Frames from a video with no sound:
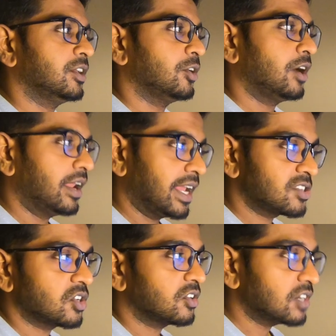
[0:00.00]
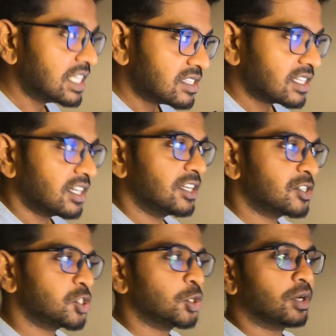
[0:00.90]
an extra
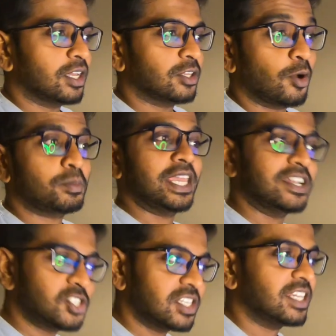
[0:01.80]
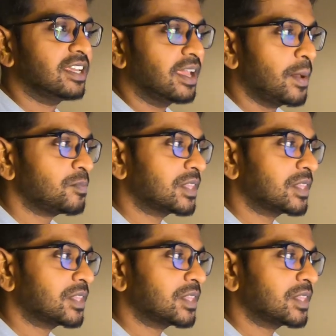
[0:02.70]
research during your PhD.